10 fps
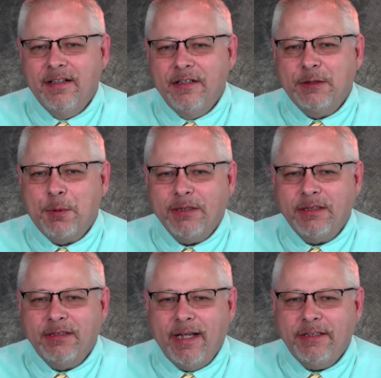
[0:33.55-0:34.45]
This
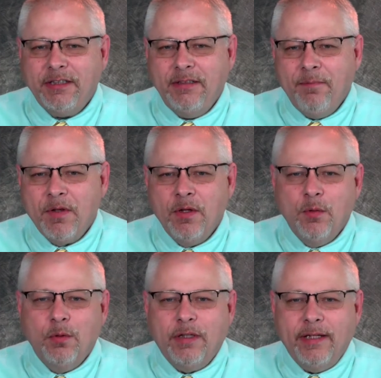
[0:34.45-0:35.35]
presentation
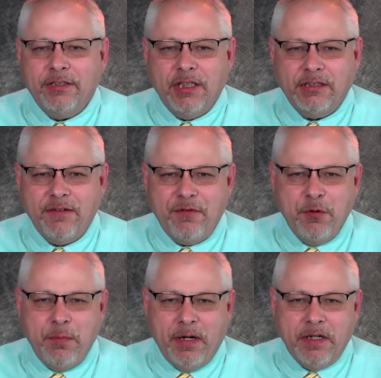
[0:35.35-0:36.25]
will take just a
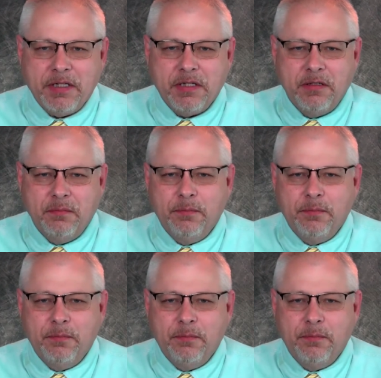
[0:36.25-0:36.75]
few minutes,